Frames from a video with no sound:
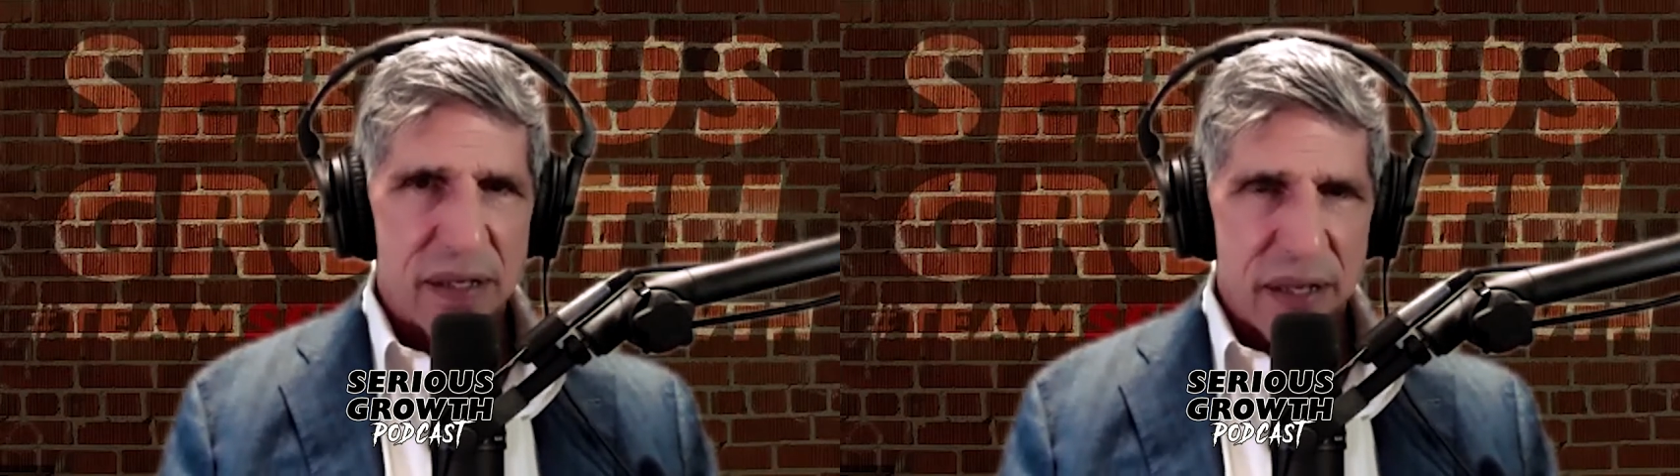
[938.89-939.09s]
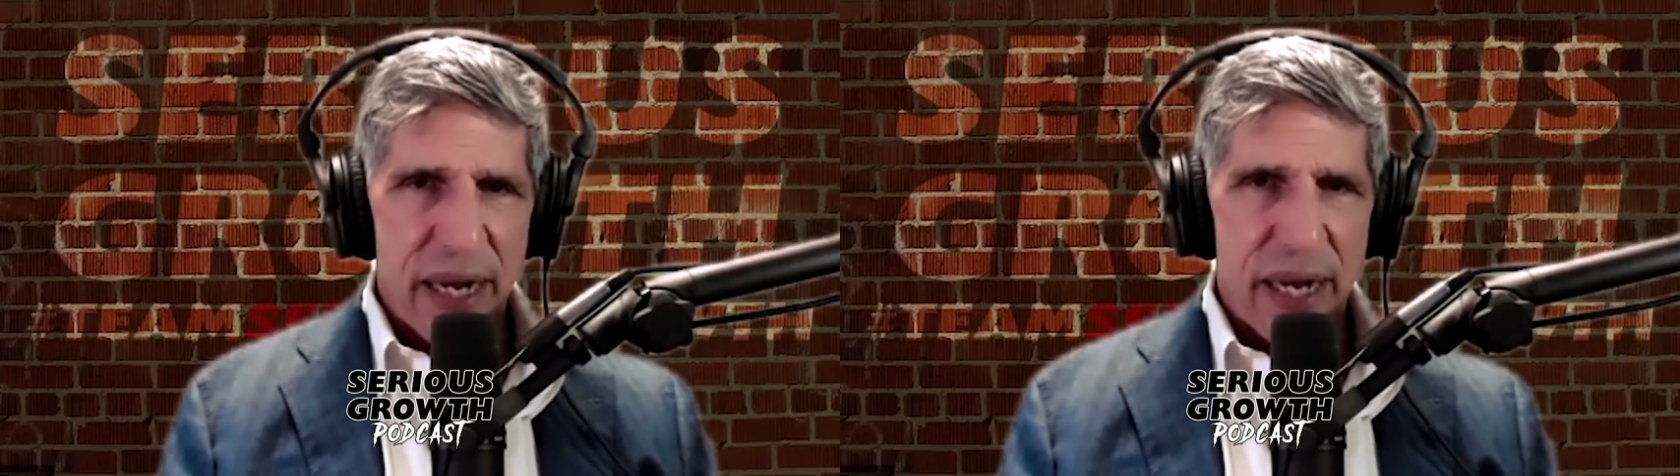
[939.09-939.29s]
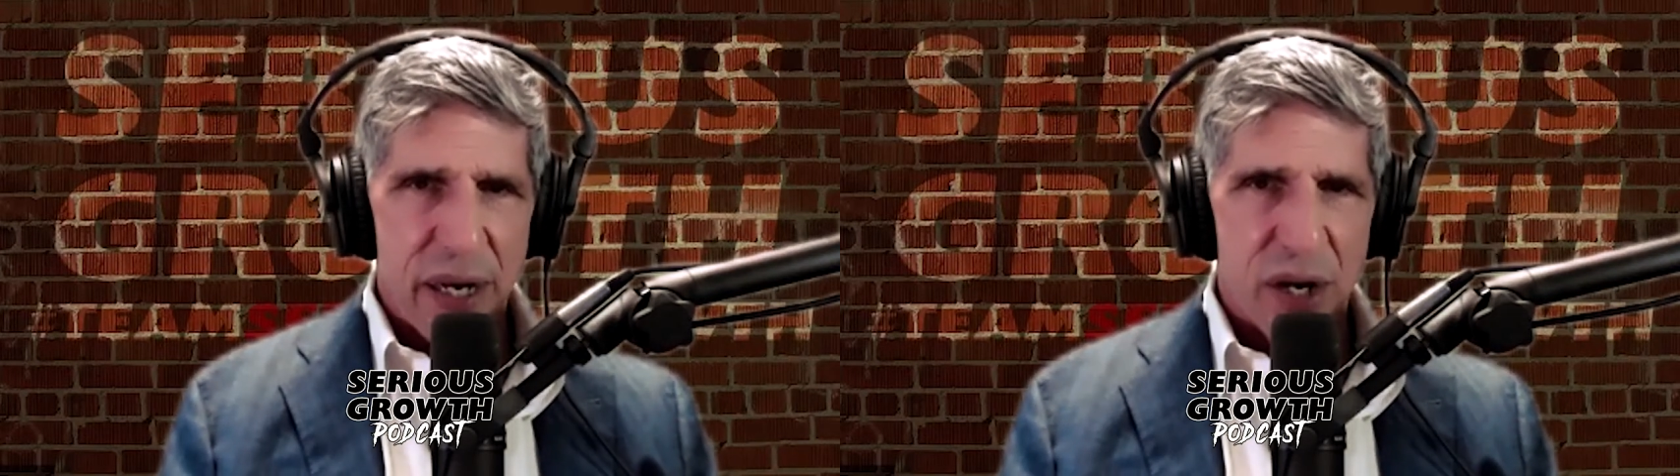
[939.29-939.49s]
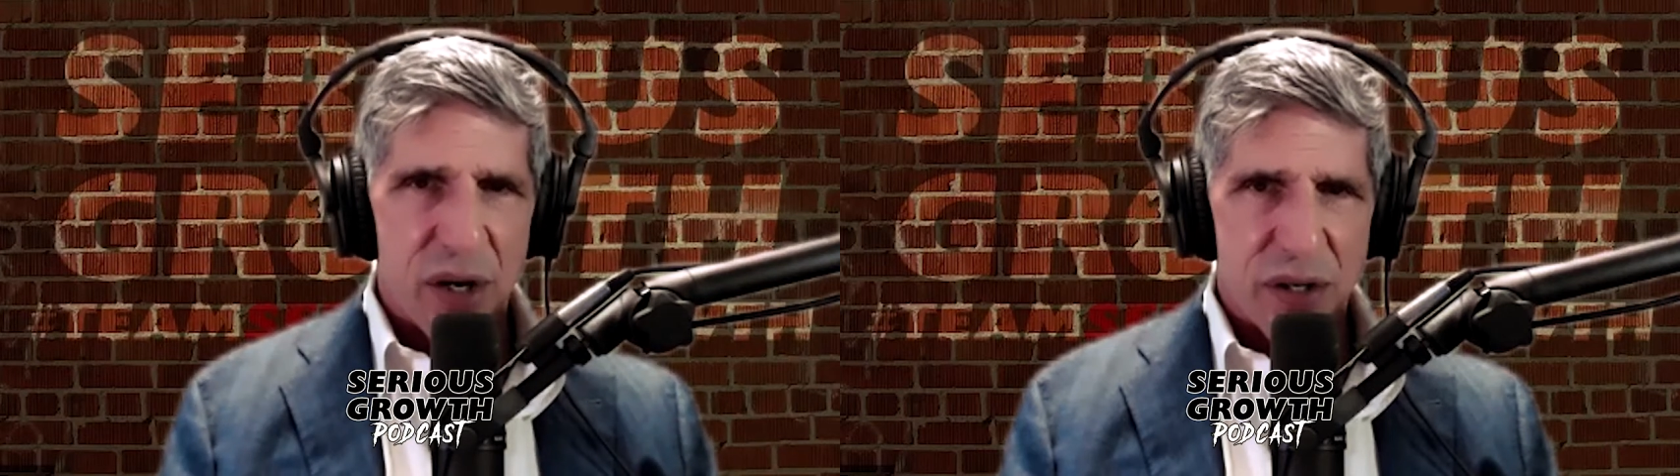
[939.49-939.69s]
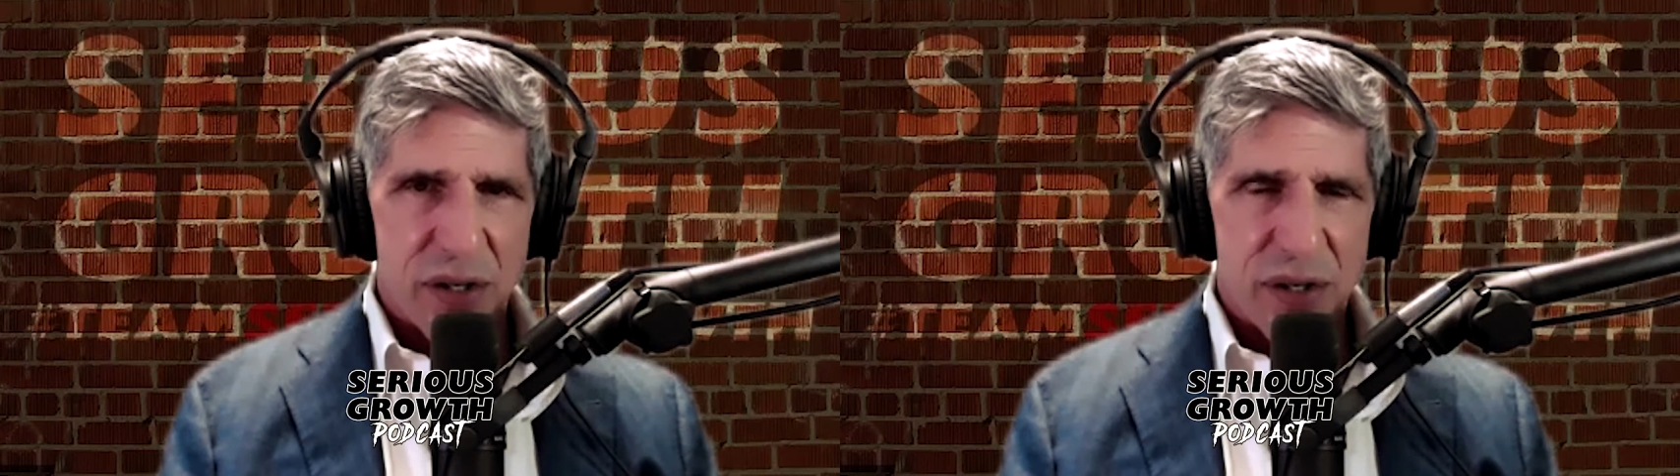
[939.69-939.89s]
than eight
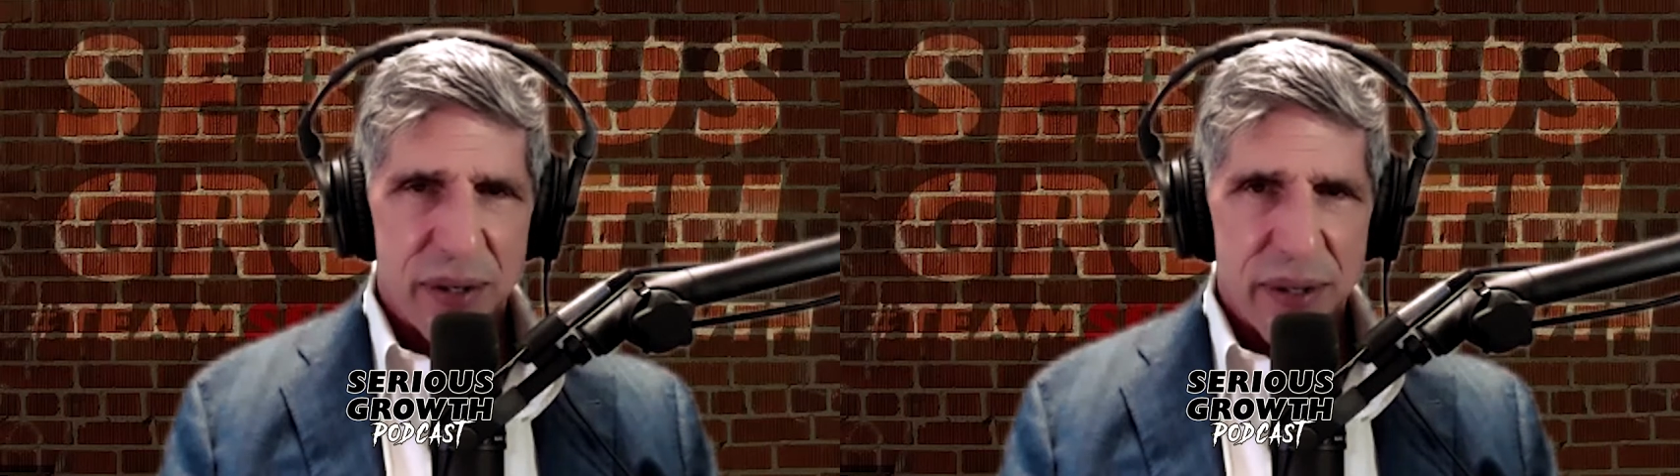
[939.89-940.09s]
years